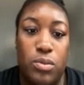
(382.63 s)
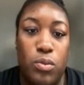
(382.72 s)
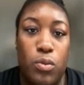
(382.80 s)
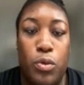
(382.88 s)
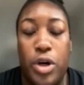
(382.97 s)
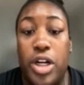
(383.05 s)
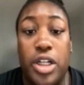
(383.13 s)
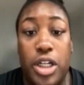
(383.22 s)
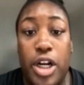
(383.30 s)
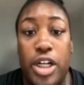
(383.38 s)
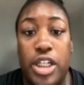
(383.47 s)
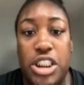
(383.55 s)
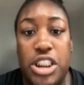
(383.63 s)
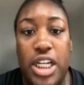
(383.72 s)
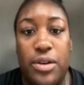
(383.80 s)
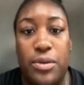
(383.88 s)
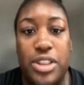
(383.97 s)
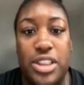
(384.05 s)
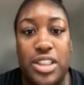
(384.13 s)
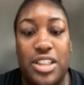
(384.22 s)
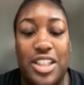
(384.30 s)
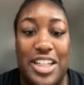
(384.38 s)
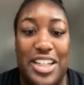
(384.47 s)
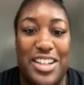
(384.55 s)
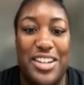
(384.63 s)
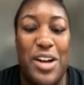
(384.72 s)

were encouraging. It wasn't like,